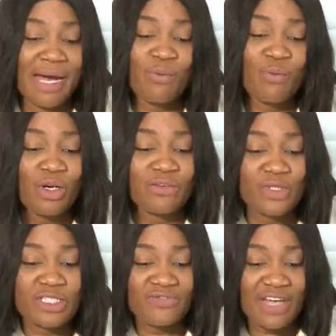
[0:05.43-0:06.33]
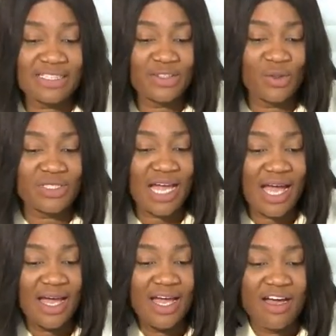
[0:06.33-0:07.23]
and one of those factors
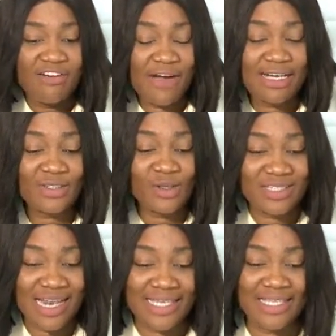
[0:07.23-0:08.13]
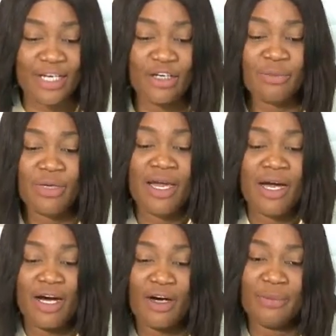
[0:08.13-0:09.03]
are factors like um,
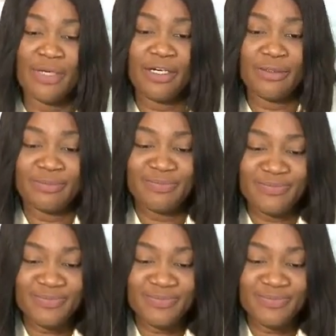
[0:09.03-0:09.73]
um,